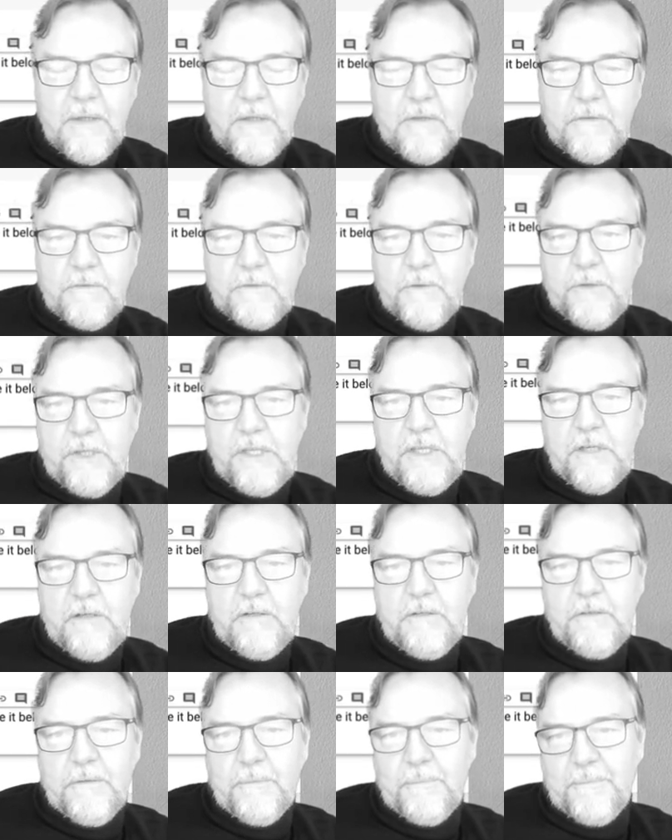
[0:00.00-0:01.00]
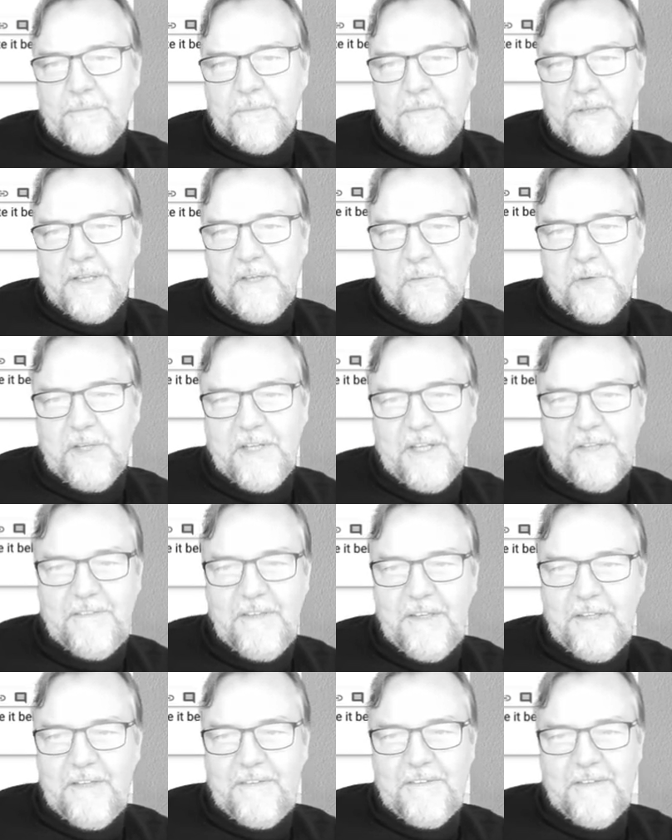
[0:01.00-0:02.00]
So here, what I
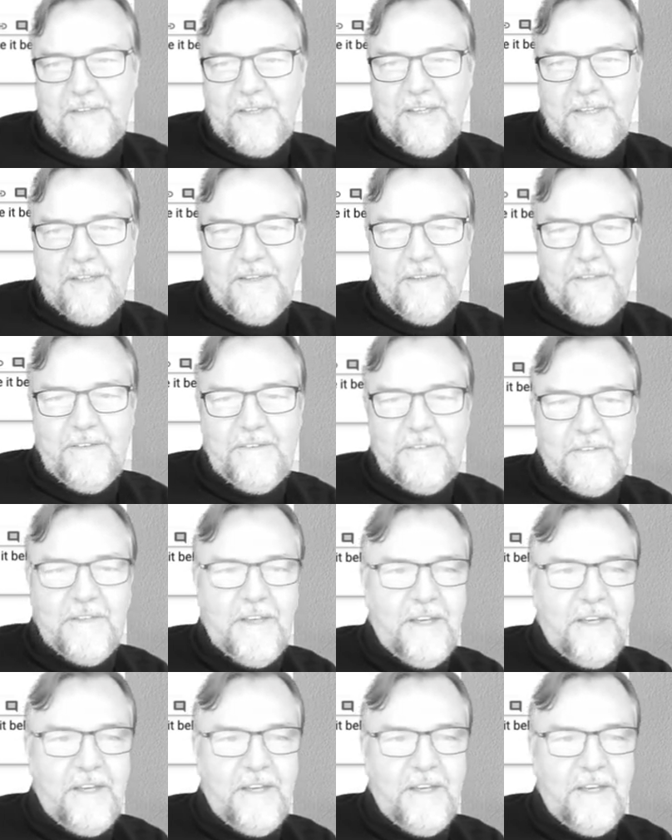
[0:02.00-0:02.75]
did is